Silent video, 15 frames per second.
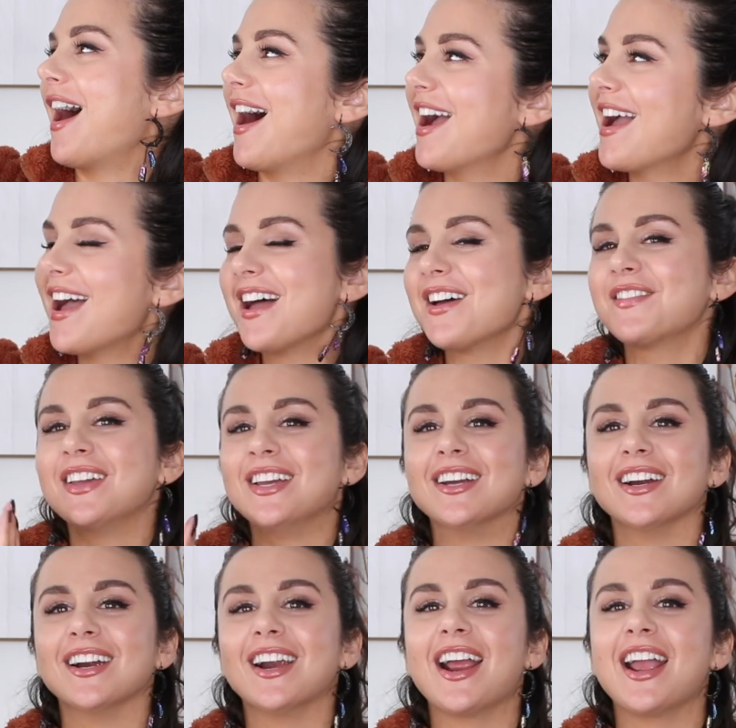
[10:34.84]
I have
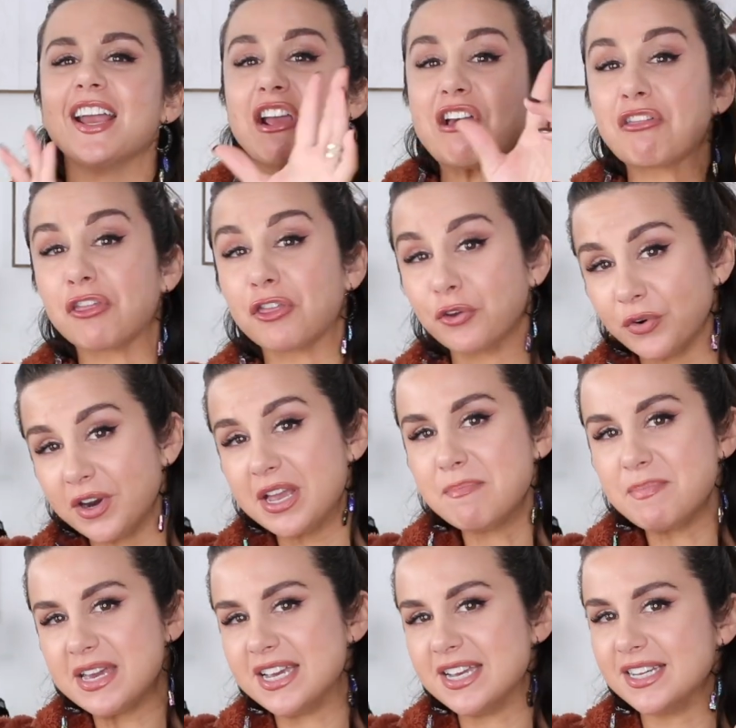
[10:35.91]
here a
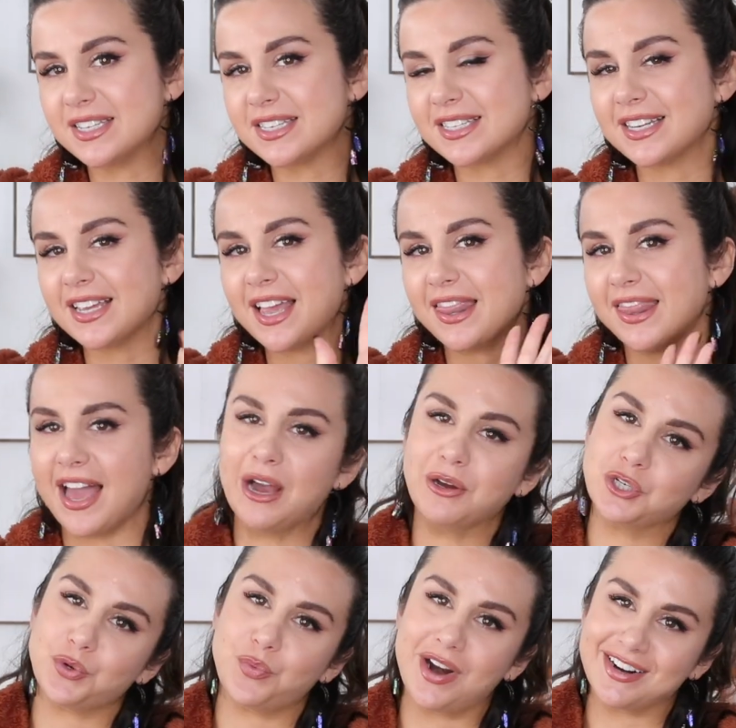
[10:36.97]
three-piece
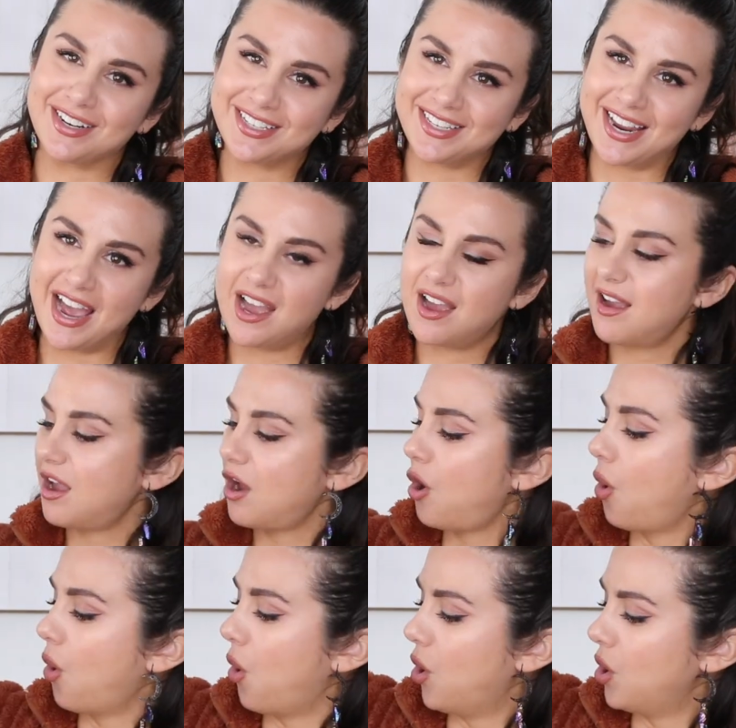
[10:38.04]
loungewear set
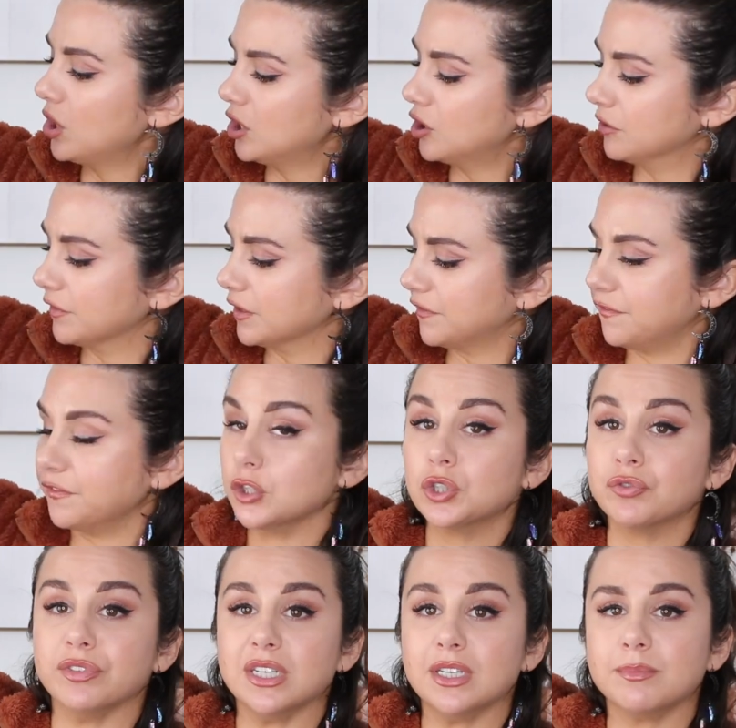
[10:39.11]
all over
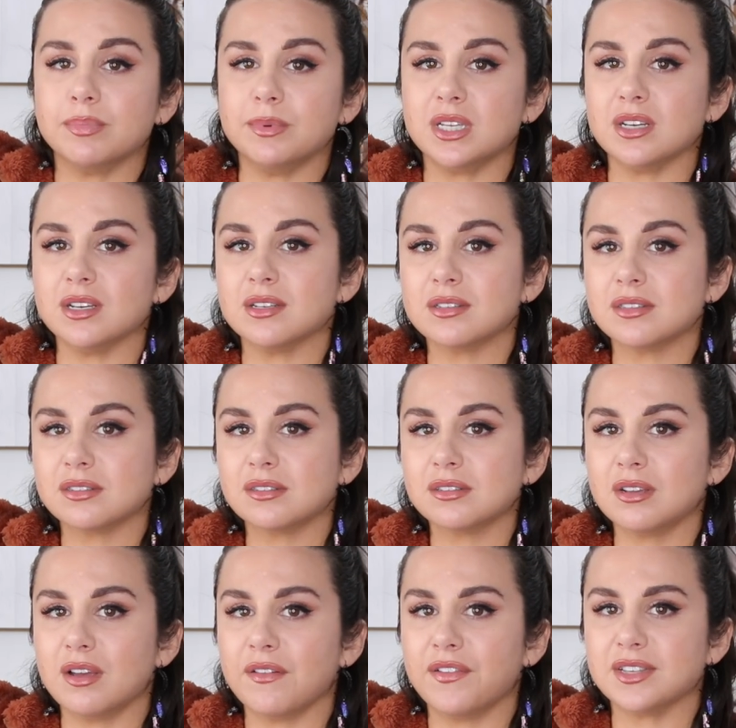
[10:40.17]
full rib because
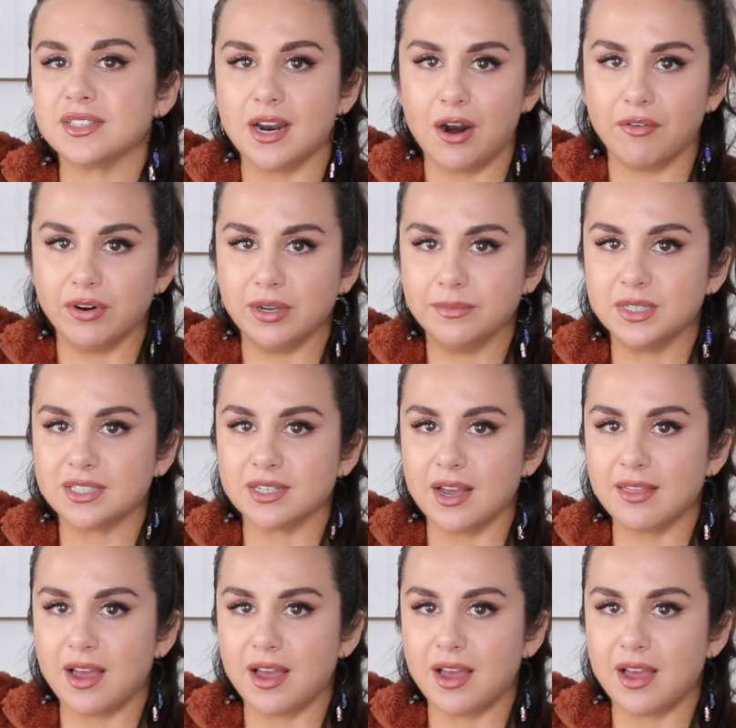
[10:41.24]
if it's not ribbed, it's not